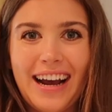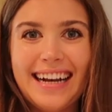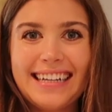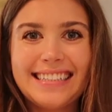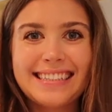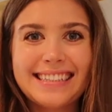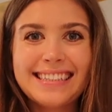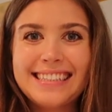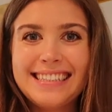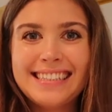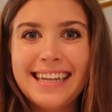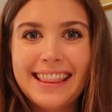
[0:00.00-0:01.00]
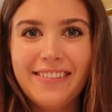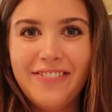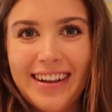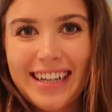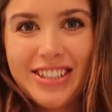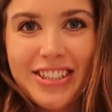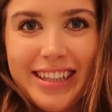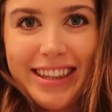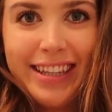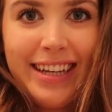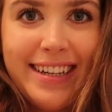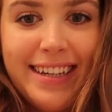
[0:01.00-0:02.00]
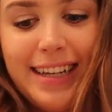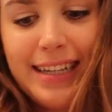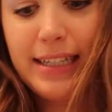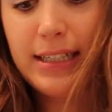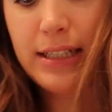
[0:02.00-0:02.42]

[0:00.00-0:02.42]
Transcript: guys the finished look.